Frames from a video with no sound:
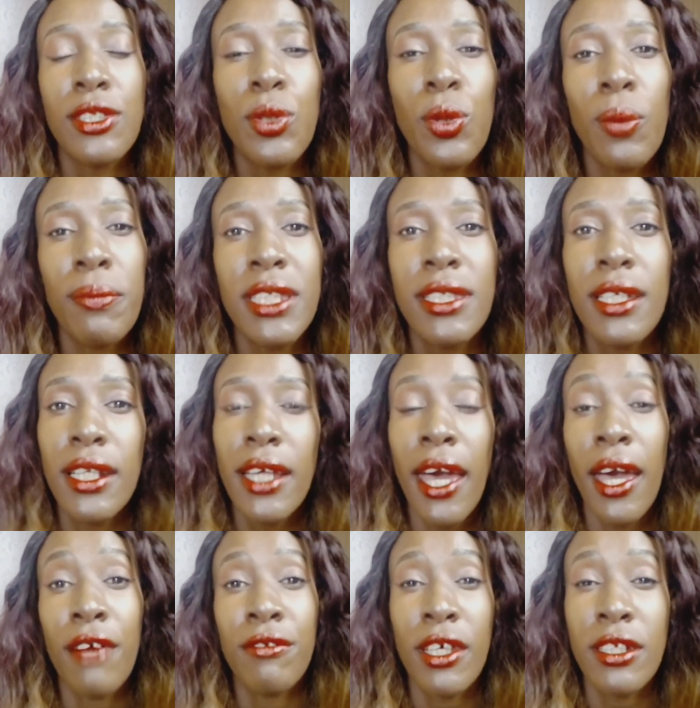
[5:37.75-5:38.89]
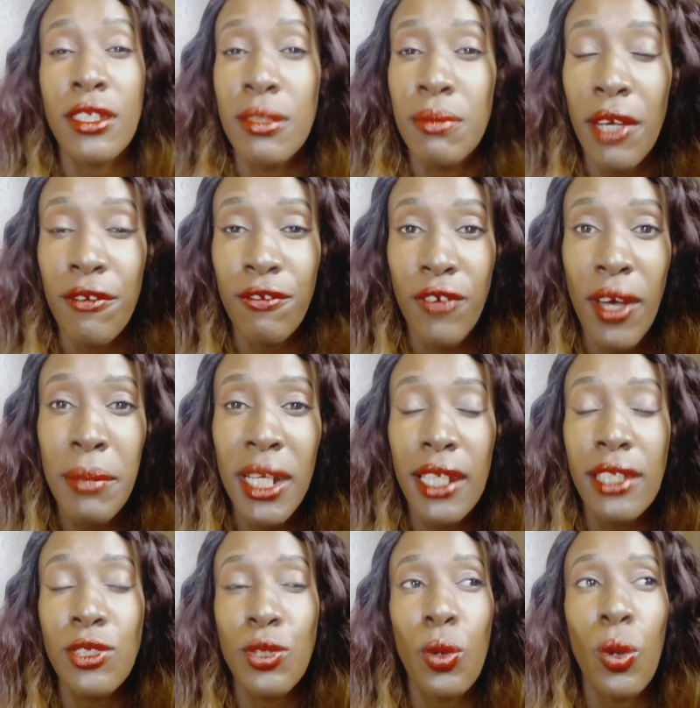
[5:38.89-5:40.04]
So basically I have that in my
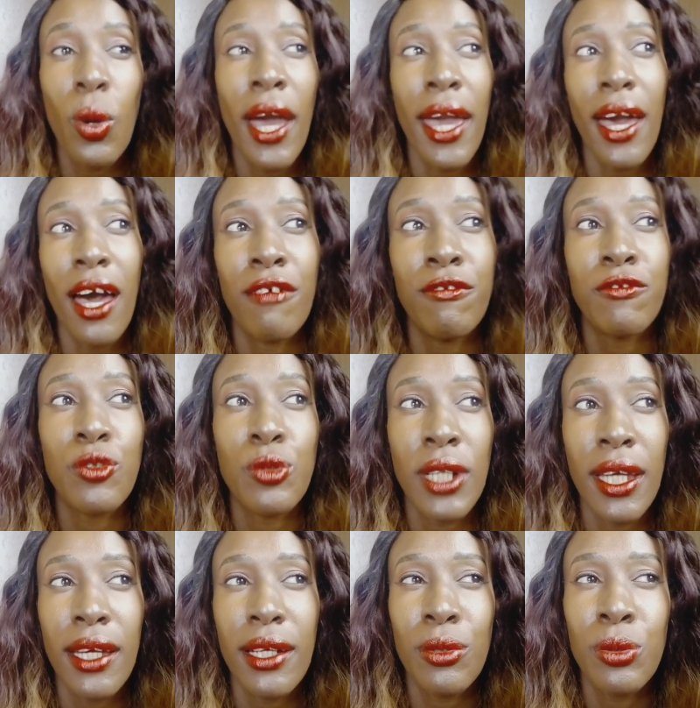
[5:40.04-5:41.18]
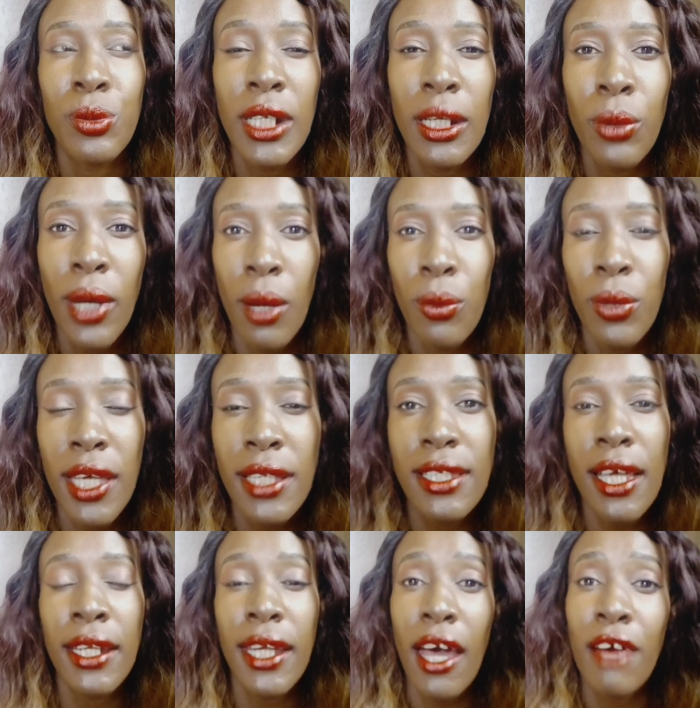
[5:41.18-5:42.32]
family, so I have to like really wear wigs,
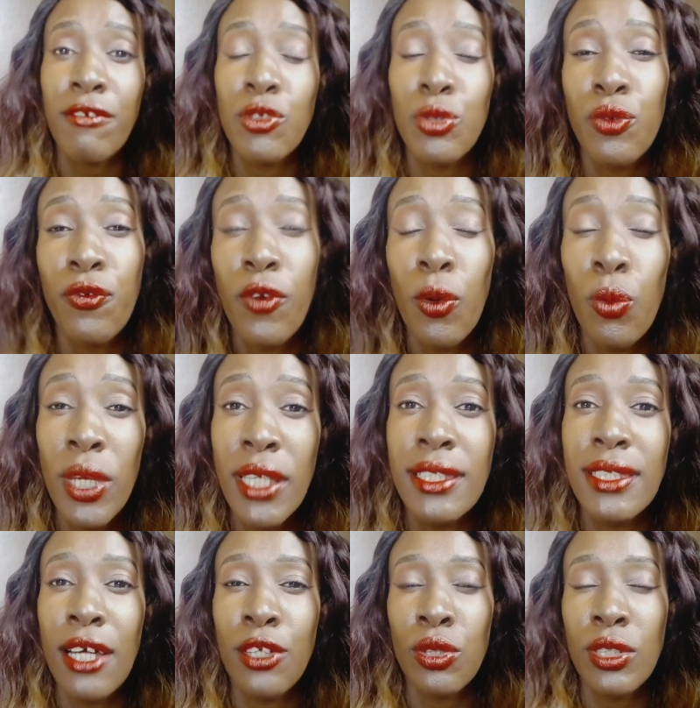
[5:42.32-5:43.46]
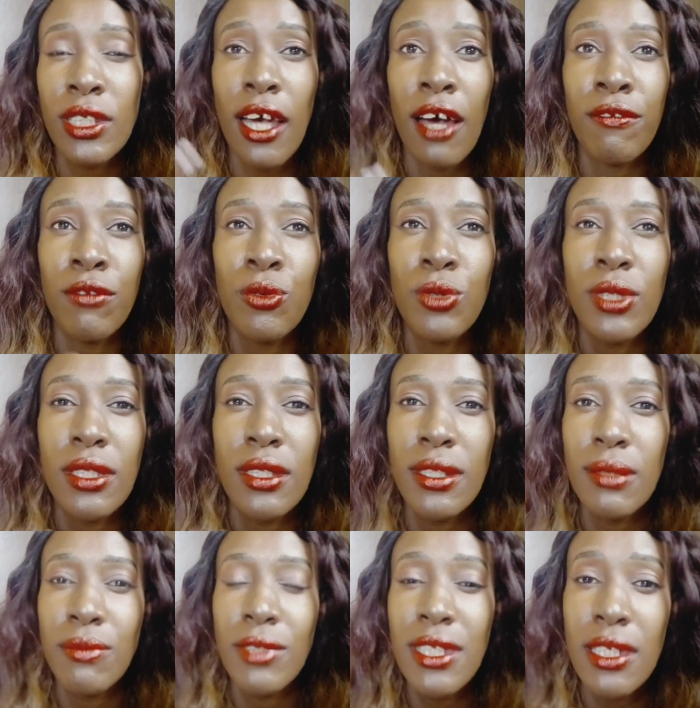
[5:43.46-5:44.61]
and I have to look for wigs that don't have those
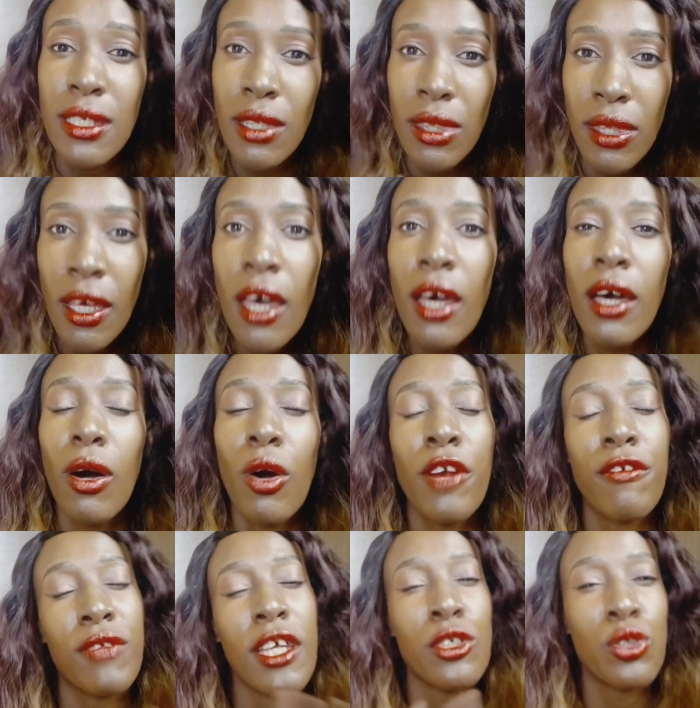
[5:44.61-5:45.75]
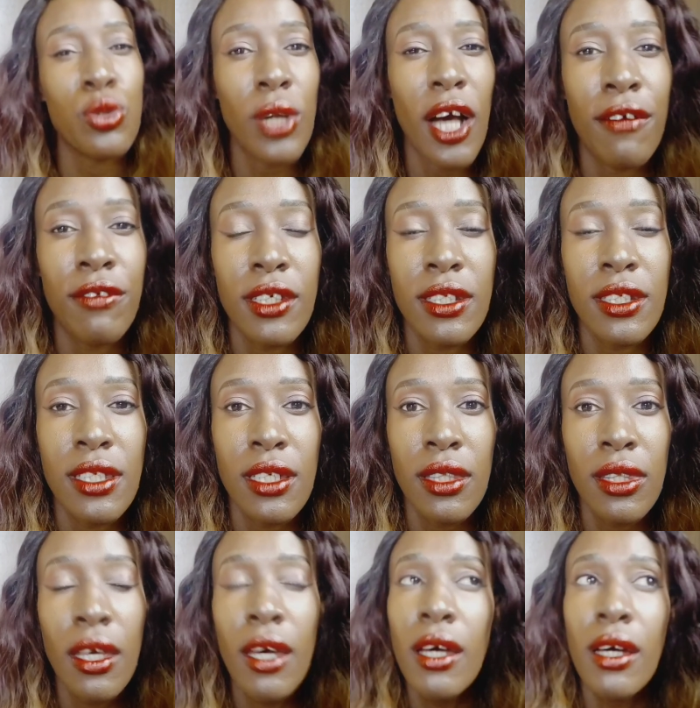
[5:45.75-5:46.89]
teeth, or if they do have the teeth,
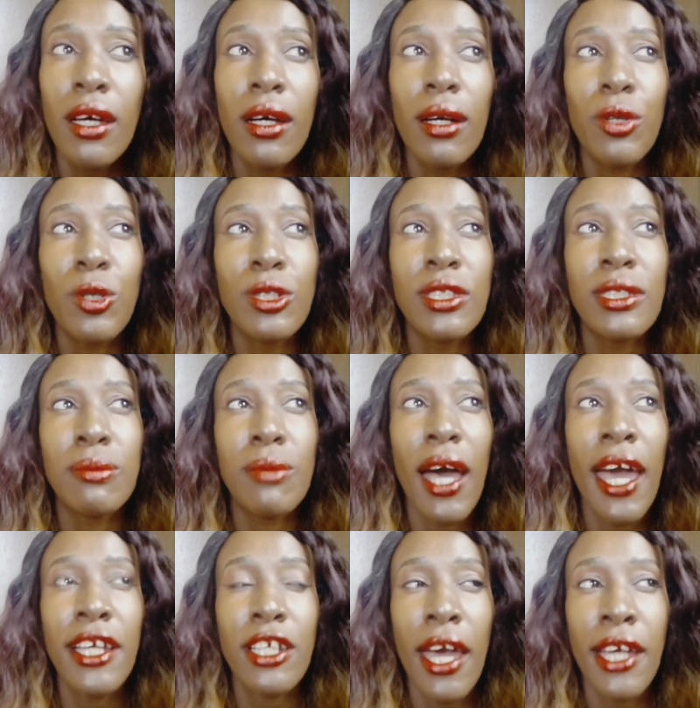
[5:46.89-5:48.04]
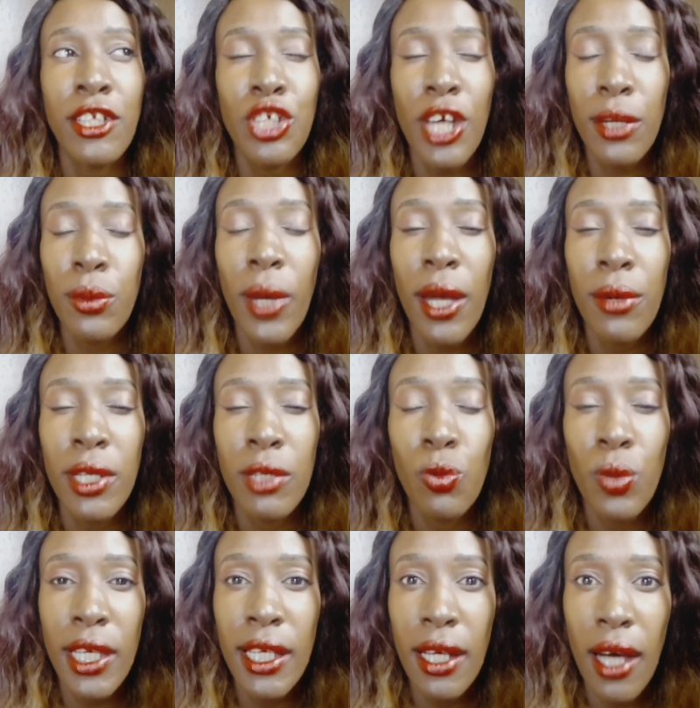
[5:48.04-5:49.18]
because I tried wearing
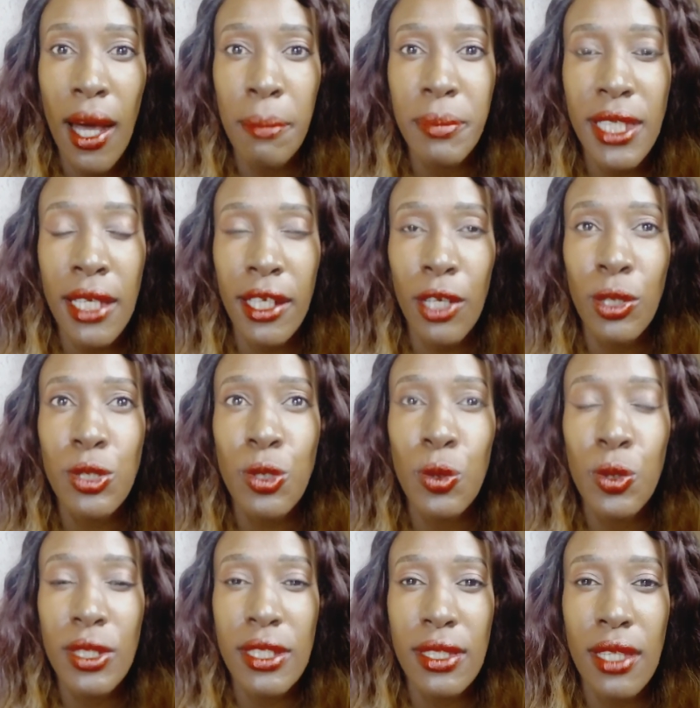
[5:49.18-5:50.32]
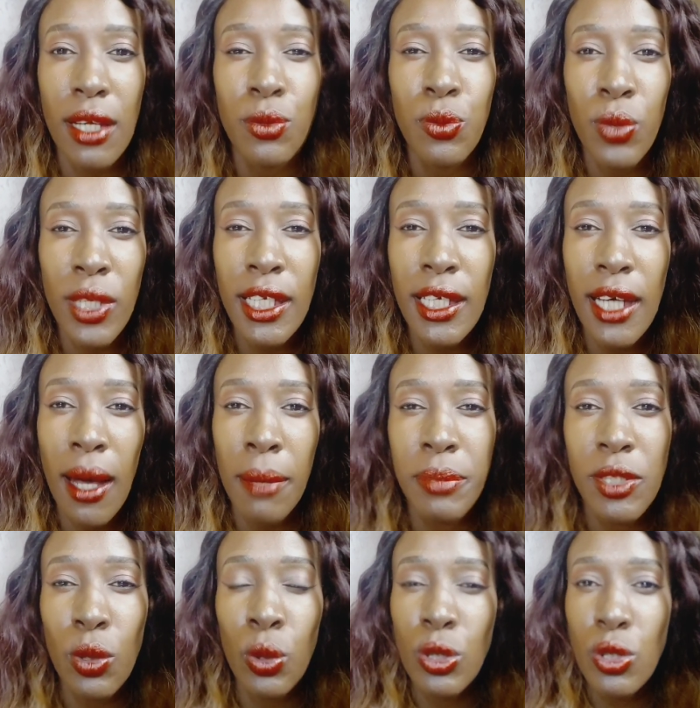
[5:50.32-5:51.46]
wig caps, and I also noticed that wig
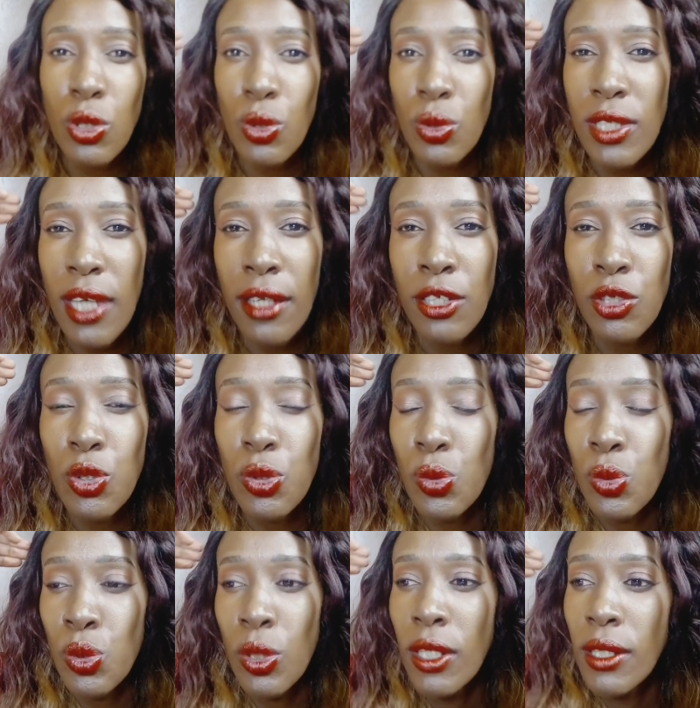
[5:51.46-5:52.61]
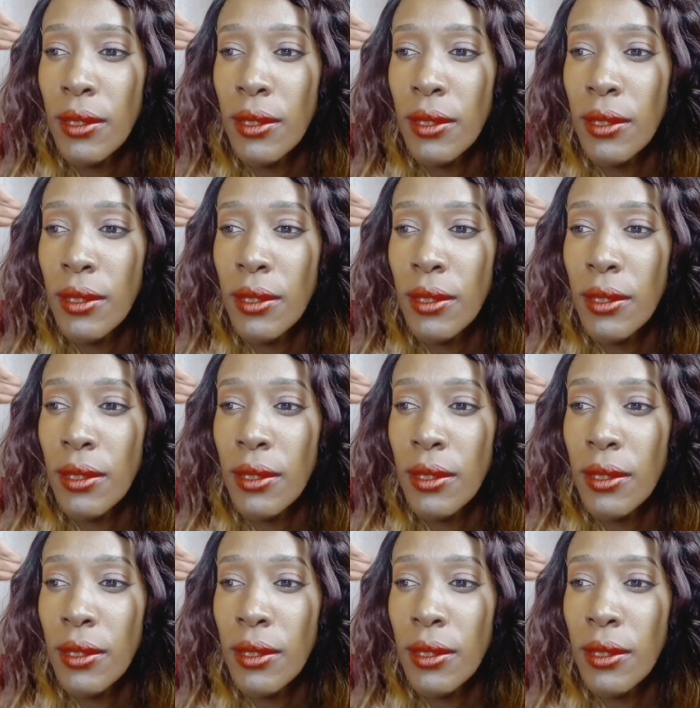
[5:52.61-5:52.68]
caps also tend to,